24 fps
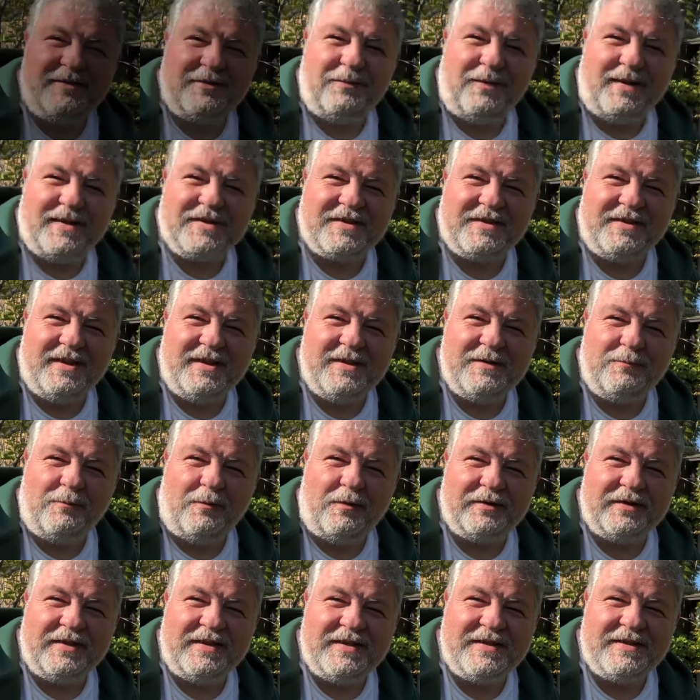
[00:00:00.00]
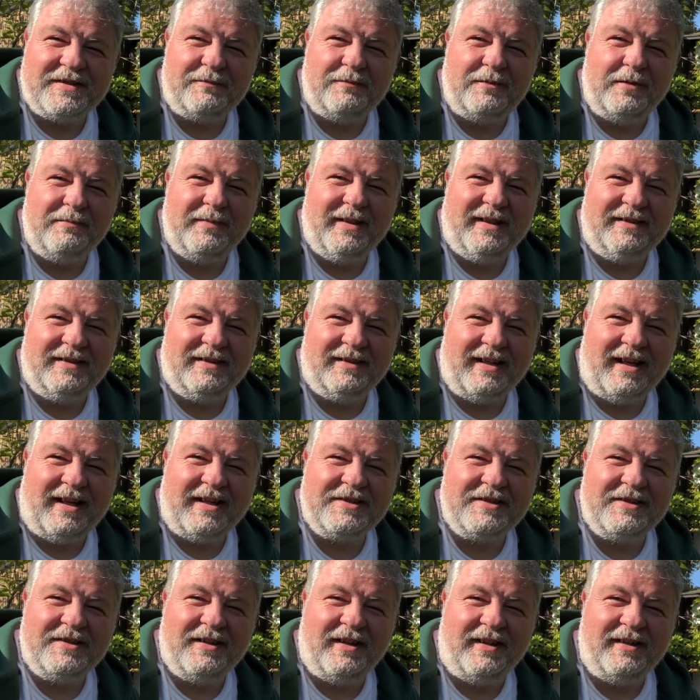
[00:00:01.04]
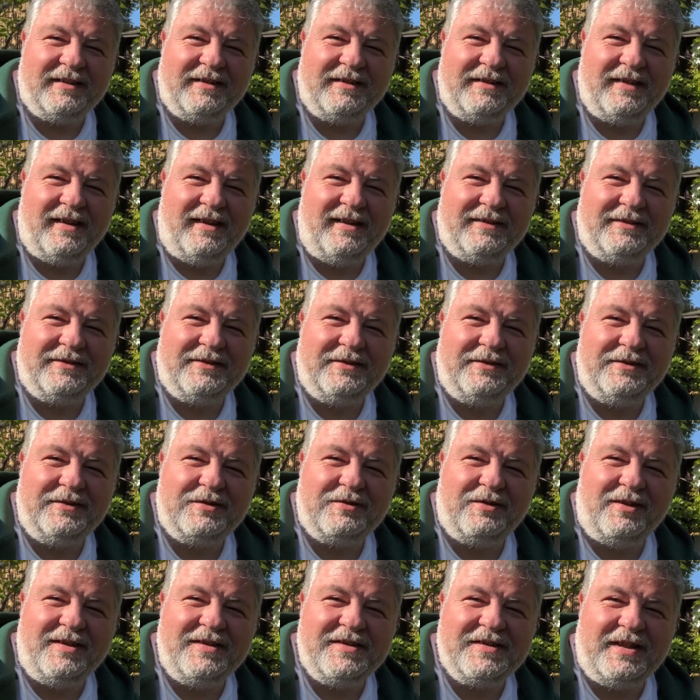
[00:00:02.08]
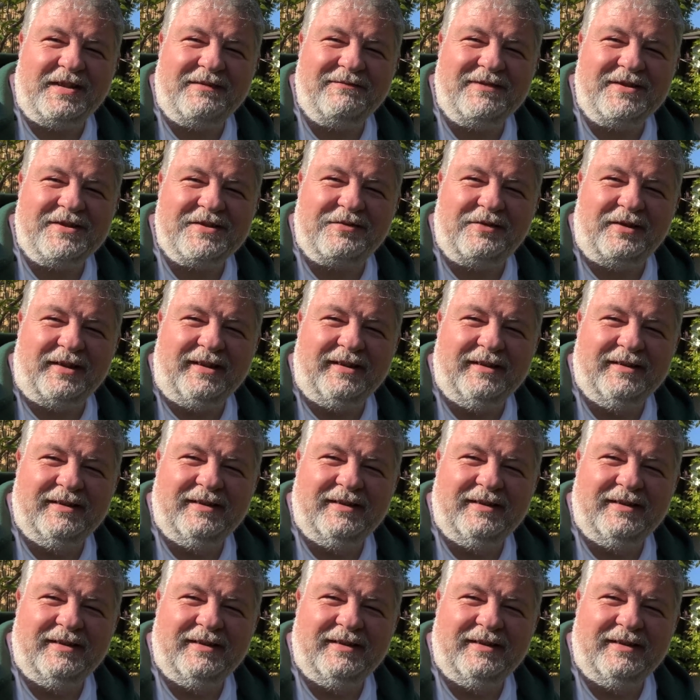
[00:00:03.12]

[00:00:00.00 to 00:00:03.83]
question is, what is the remedial action that I can take to try and save this tree?